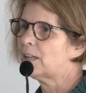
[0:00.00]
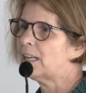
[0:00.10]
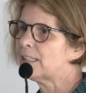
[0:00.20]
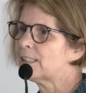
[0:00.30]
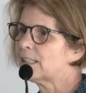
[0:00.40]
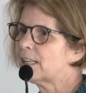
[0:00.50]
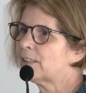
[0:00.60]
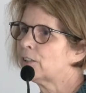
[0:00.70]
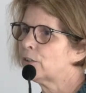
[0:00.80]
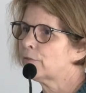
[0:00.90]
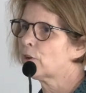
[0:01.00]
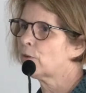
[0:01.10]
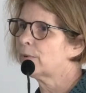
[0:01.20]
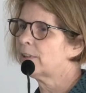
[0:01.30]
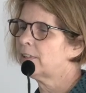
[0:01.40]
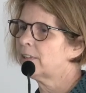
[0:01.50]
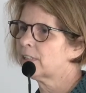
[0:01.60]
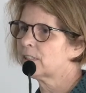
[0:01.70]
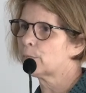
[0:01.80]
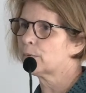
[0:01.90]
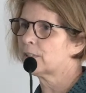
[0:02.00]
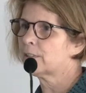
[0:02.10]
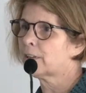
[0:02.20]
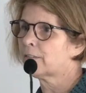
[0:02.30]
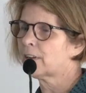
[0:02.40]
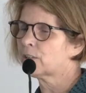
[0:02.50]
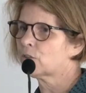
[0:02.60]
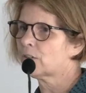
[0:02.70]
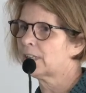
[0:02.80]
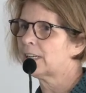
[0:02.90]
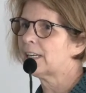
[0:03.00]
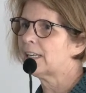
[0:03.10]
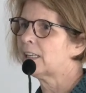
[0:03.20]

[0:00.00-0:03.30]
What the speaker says: listing that you've got within the exhibitor directory